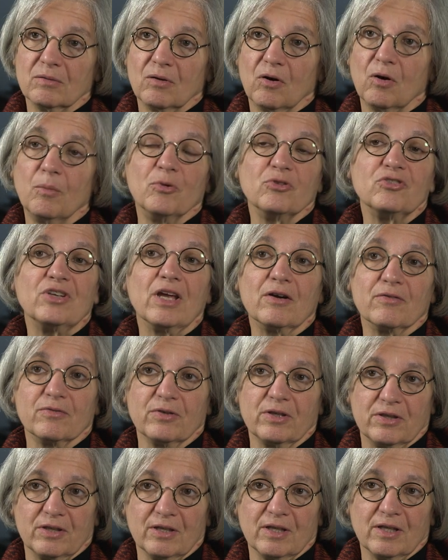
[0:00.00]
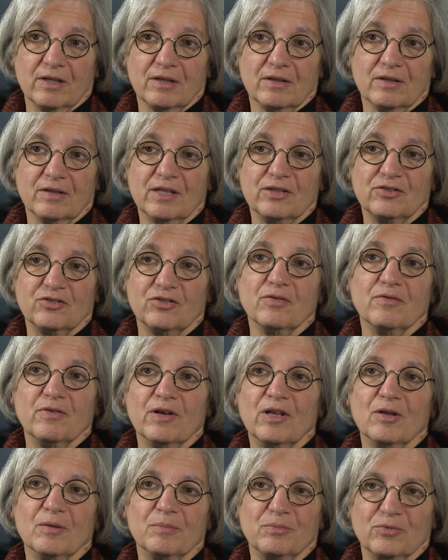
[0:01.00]
almost everything that's
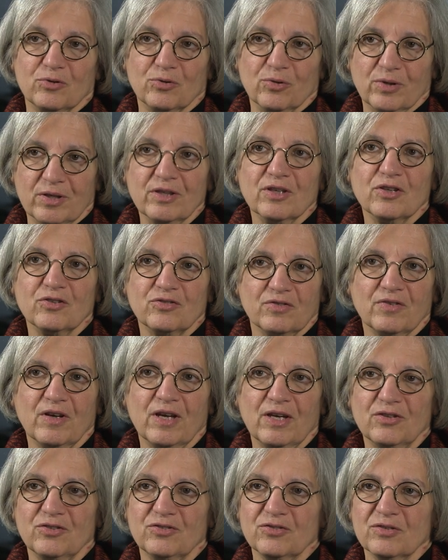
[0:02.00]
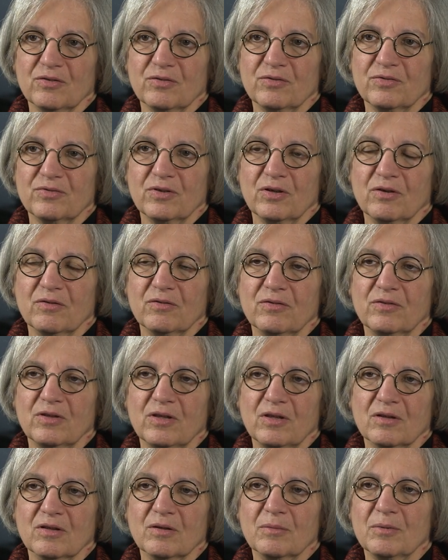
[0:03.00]
developed during this phase of, of
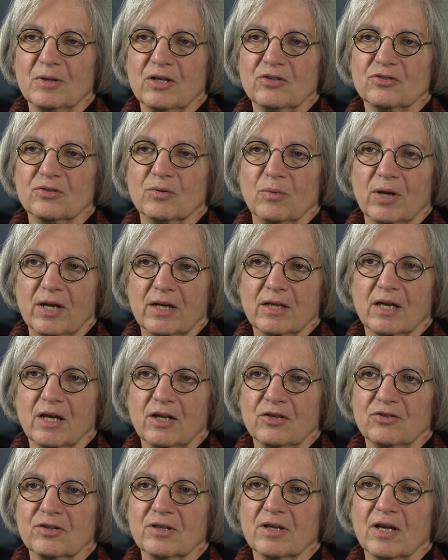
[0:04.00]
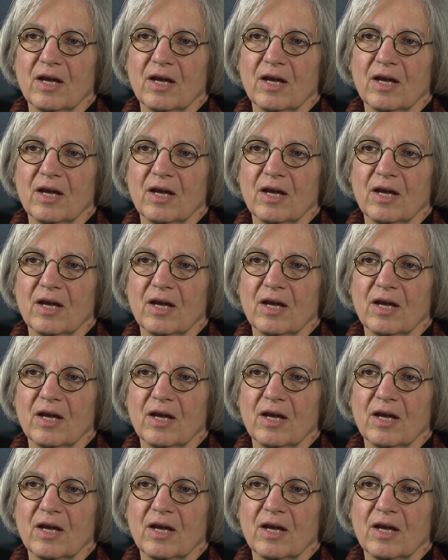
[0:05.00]
the elimination eradication